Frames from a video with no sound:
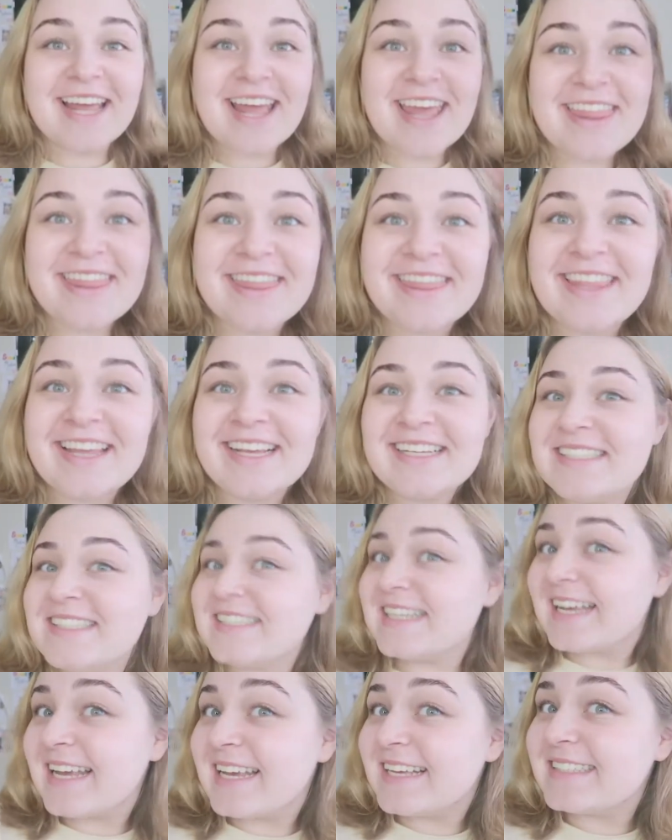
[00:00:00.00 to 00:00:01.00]
And this
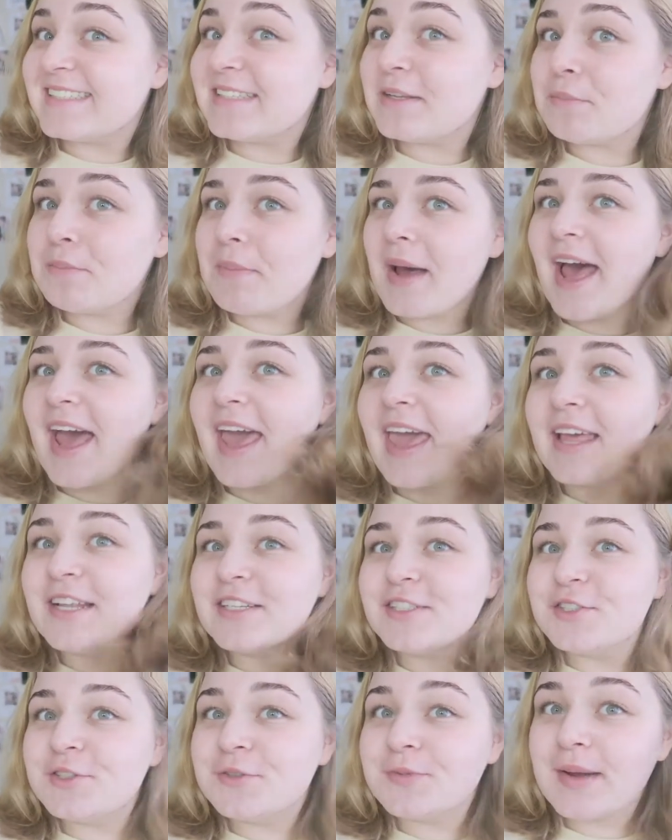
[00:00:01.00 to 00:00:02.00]
is my
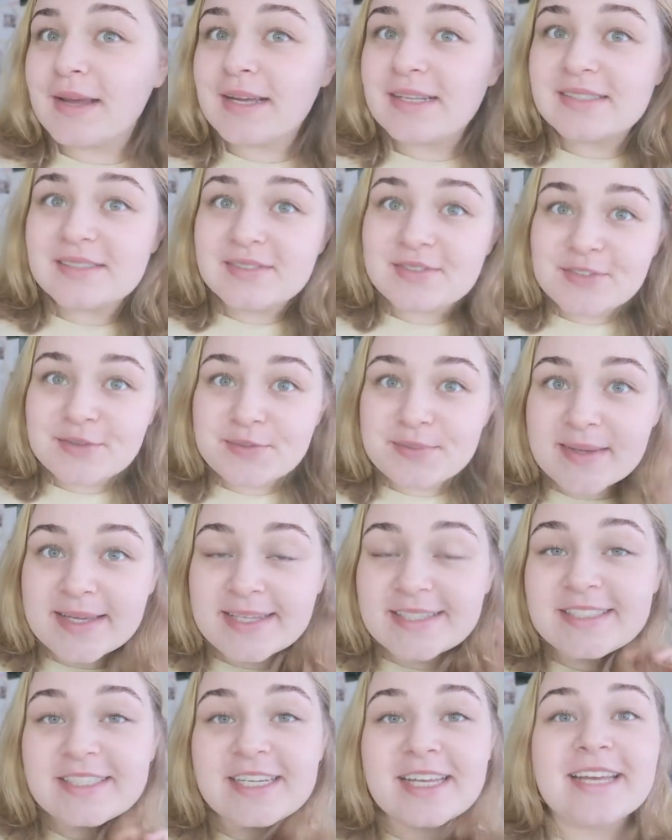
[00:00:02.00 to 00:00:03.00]

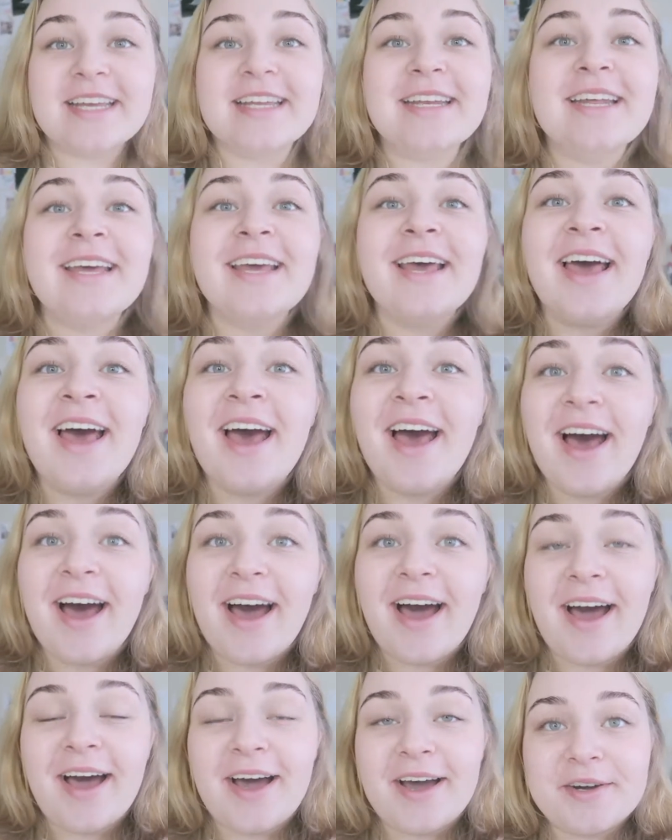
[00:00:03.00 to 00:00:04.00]
transformation,
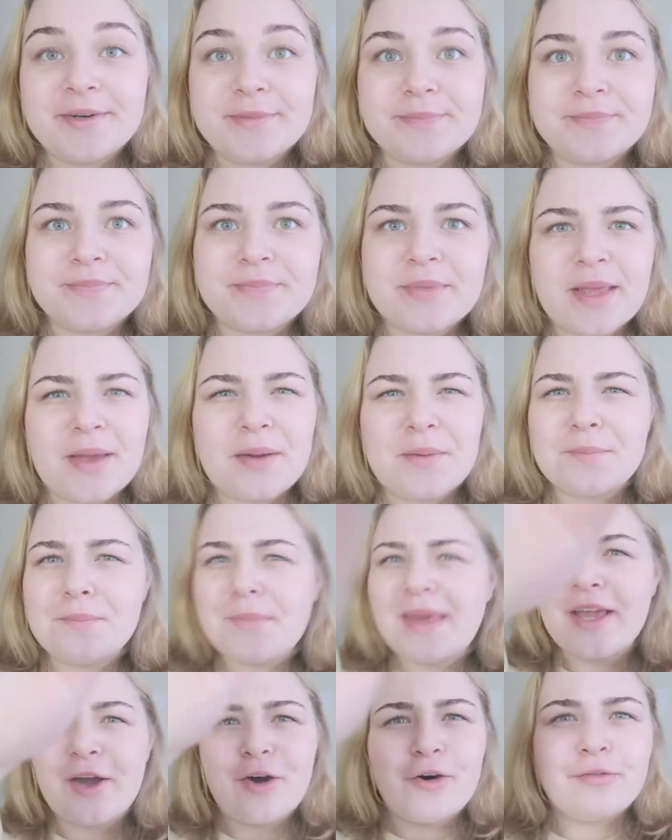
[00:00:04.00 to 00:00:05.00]
um,
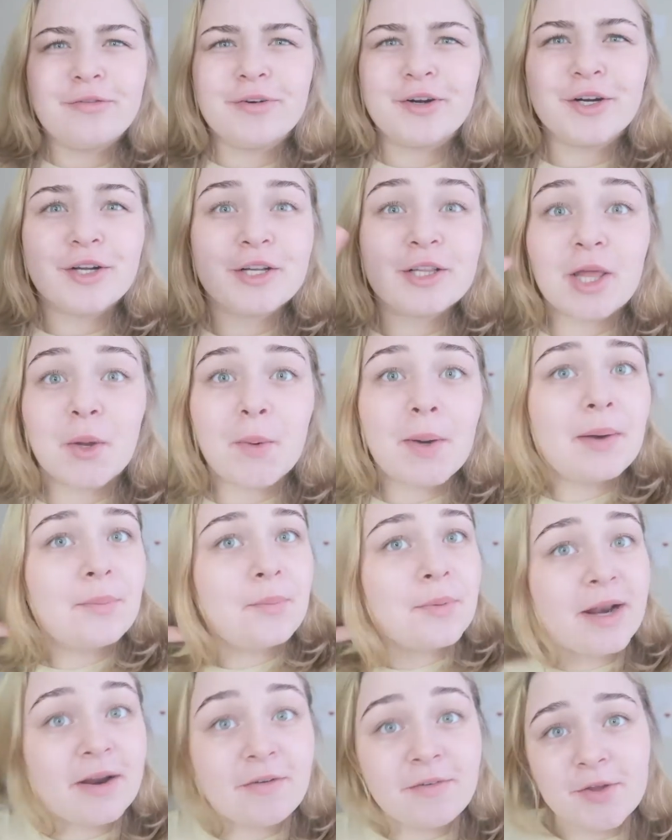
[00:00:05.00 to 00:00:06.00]
makeover, glow up,
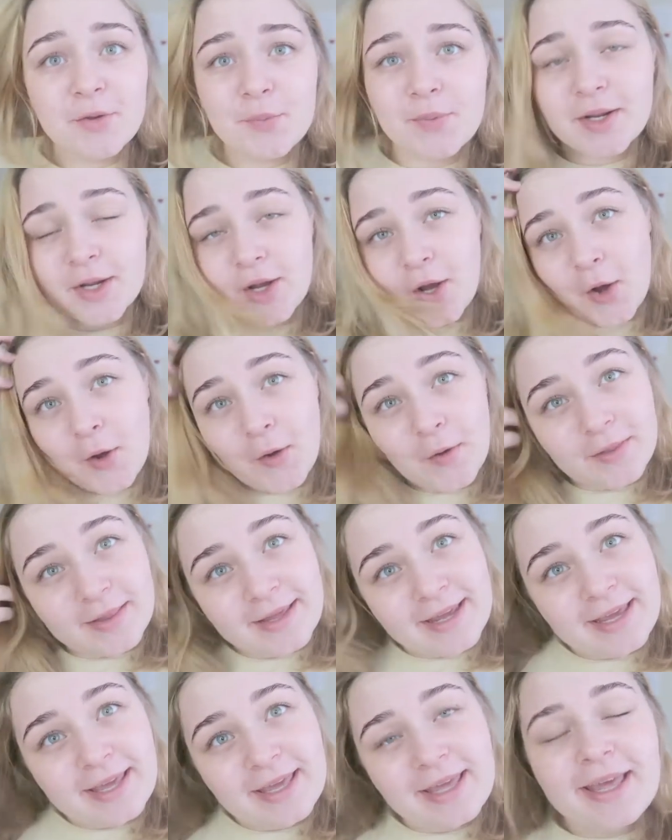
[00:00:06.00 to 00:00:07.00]
whatever you want to call
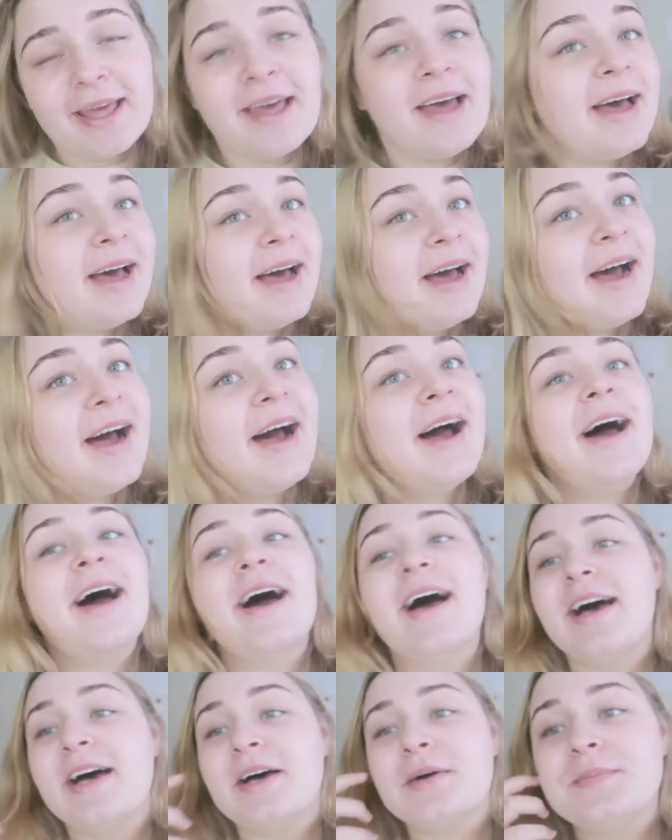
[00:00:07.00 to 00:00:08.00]
it.
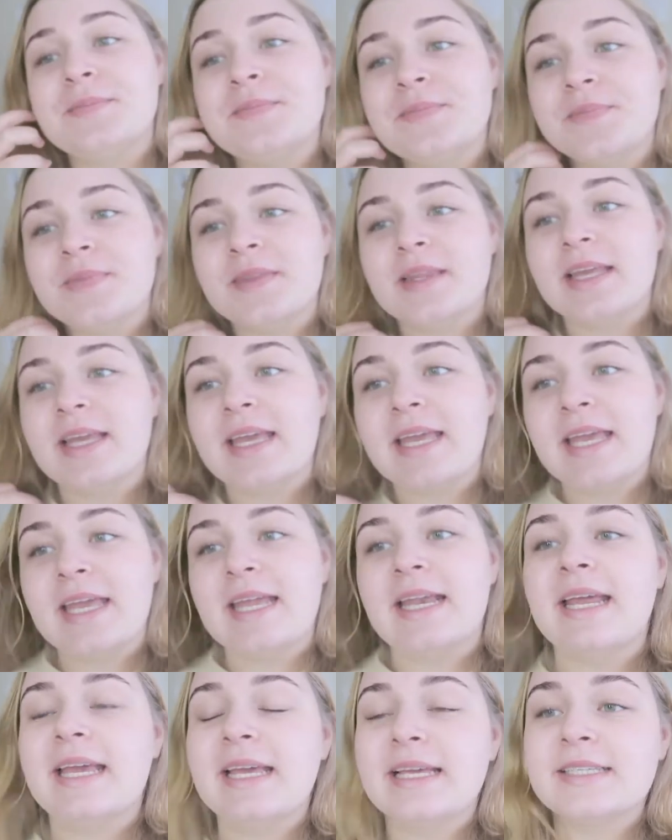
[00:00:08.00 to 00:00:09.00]
Um,
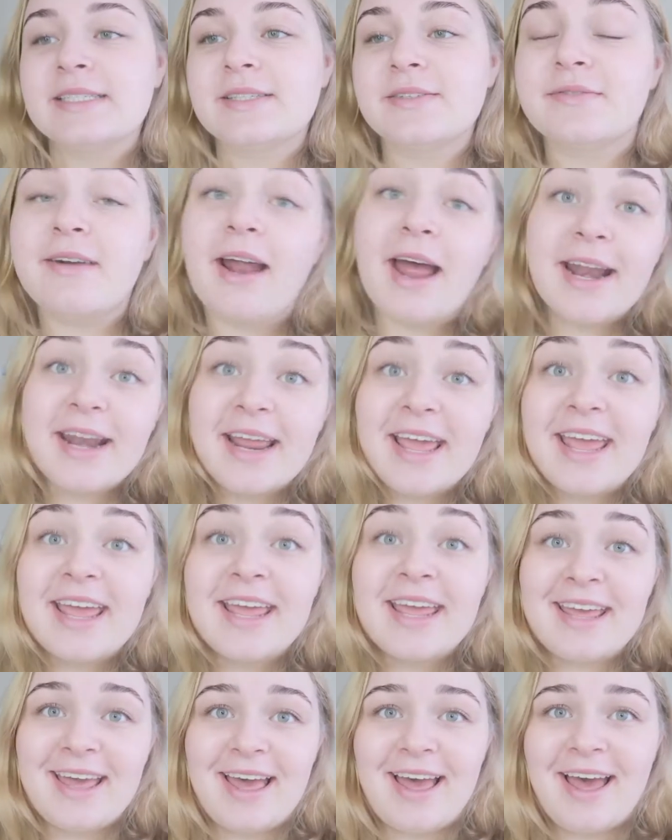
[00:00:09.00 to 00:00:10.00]
it is
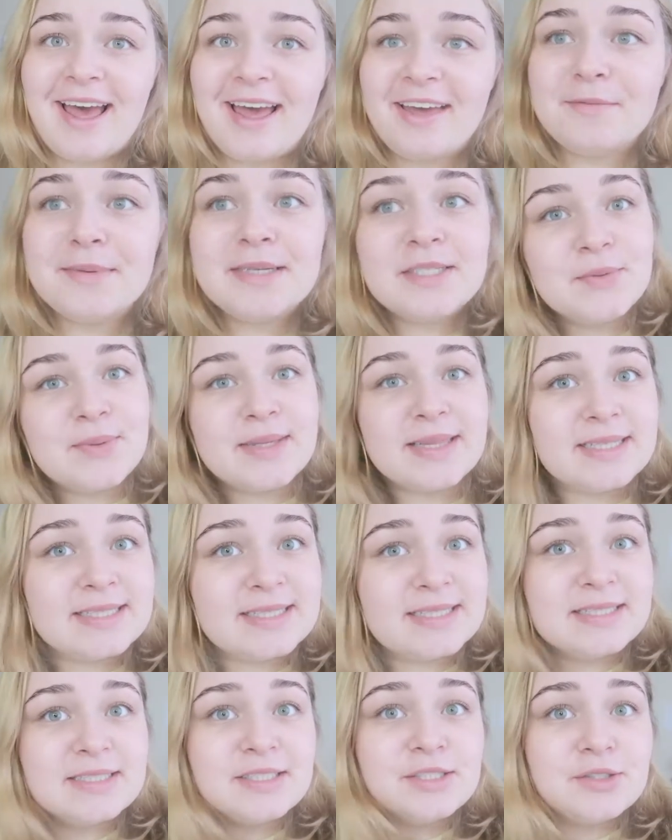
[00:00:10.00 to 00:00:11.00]
Friday. I've been doing this
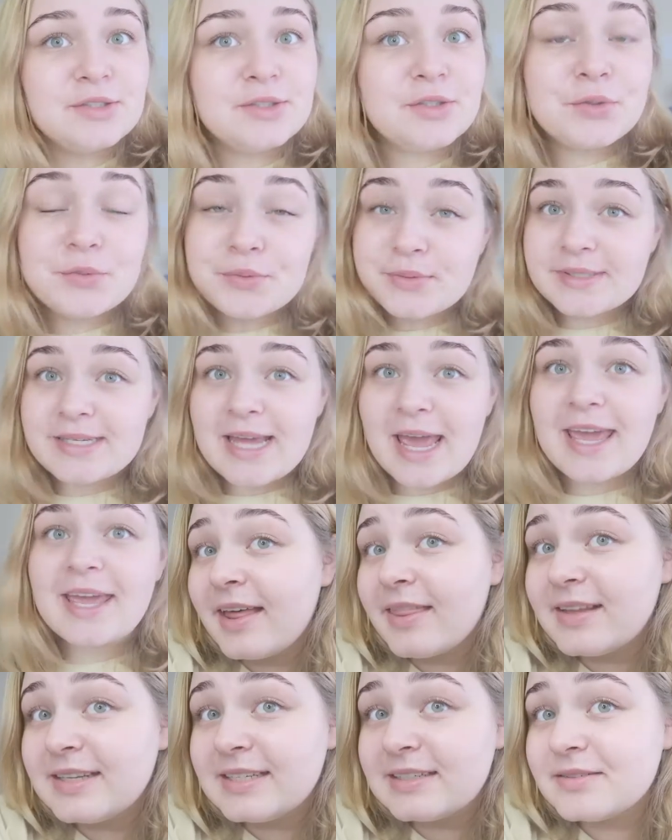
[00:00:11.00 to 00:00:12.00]
since Tuesday.
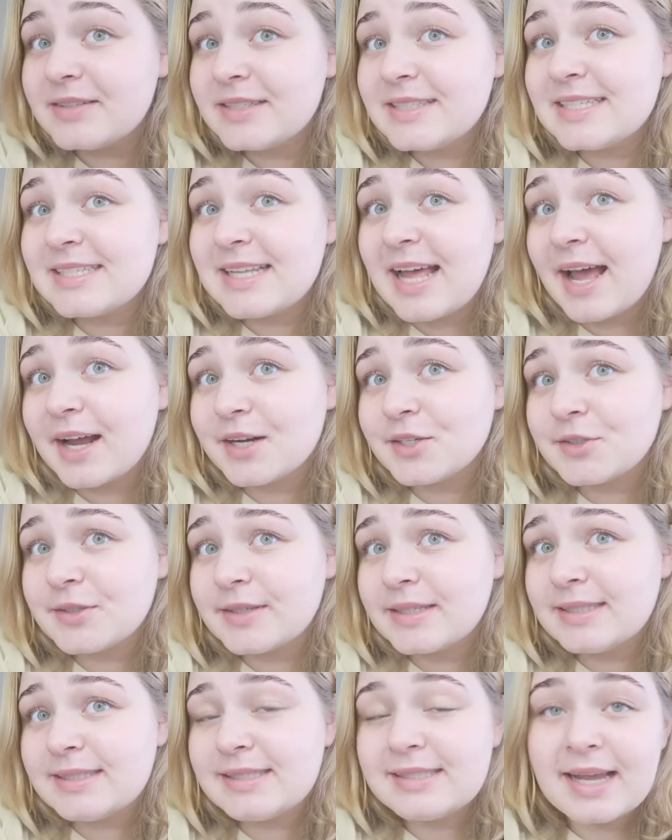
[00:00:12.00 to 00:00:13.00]
The difference is
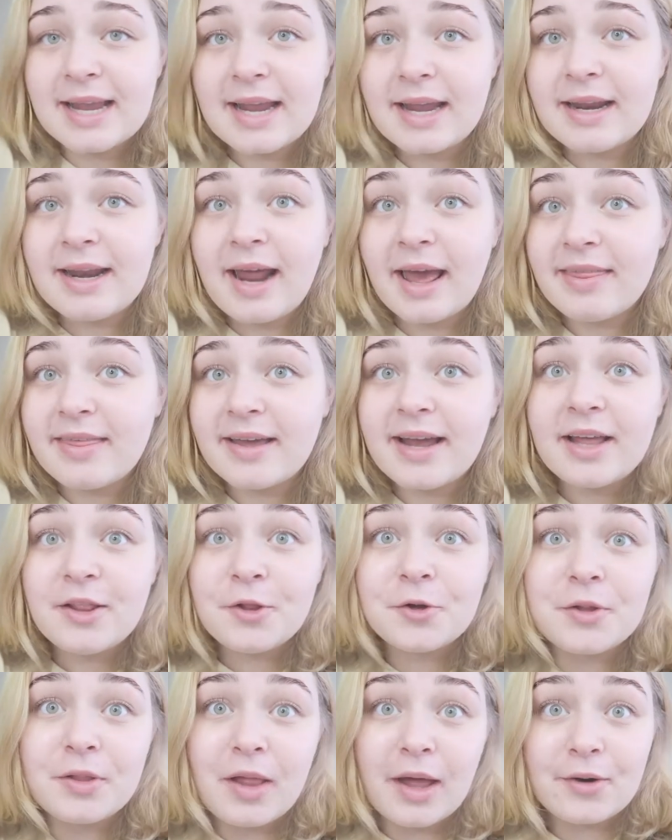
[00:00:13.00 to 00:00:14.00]
actually insane. I think I
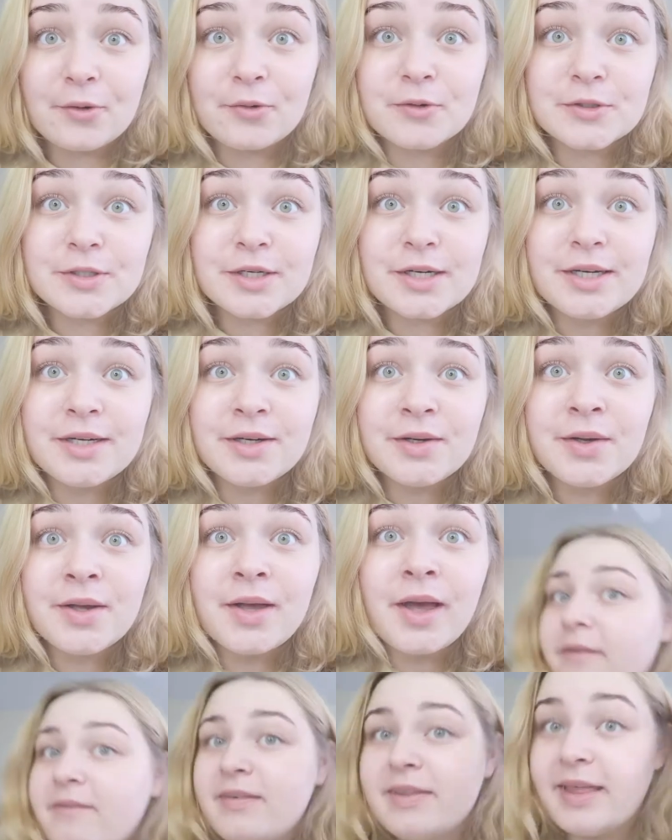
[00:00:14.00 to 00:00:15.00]
look a lot older.
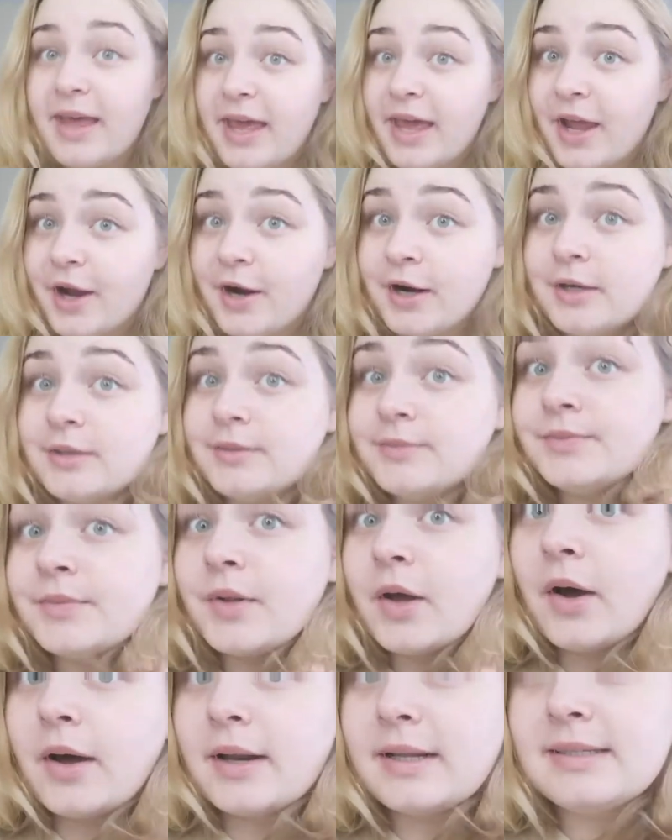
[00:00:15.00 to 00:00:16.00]
Loving the hair,
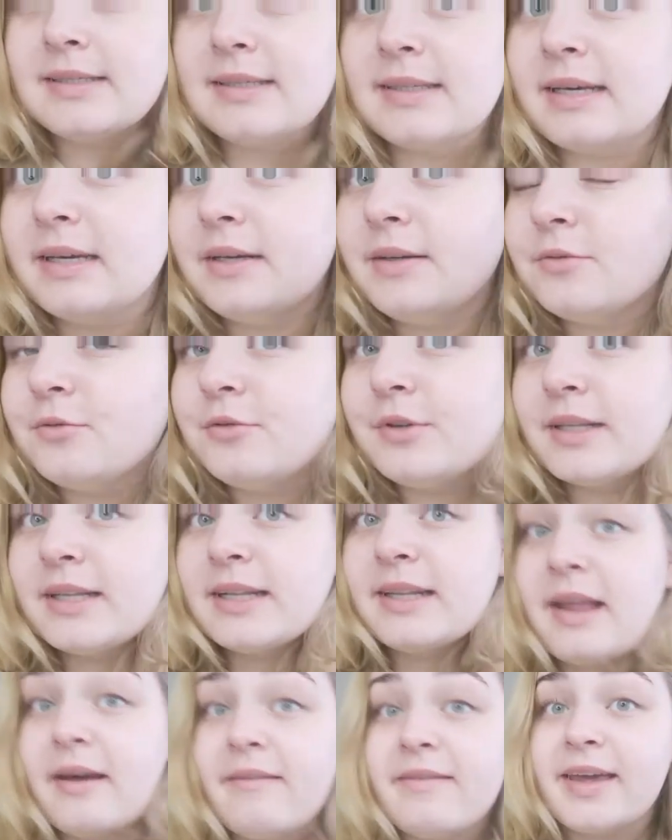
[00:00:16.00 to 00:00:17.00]
honestly.
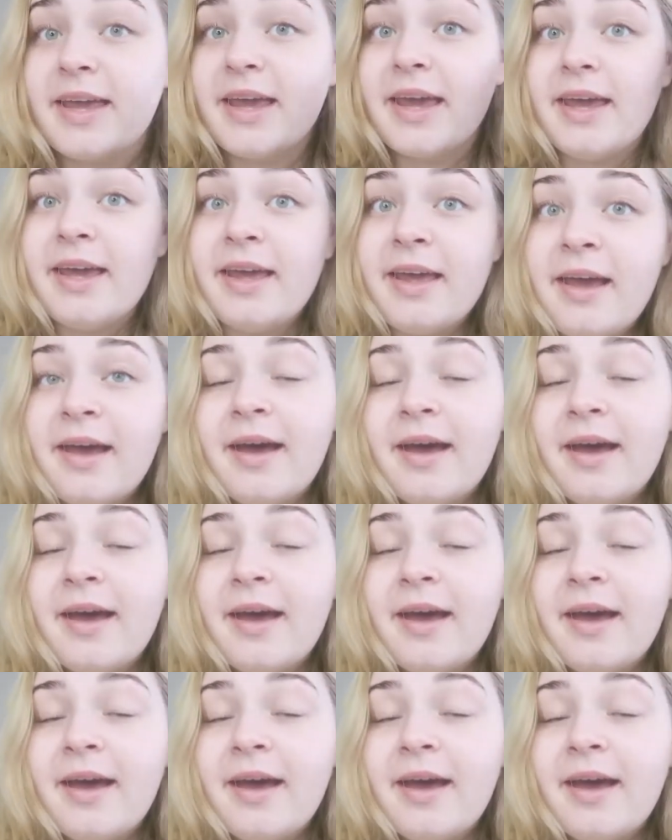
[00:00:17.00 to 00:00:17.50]
Really loving it.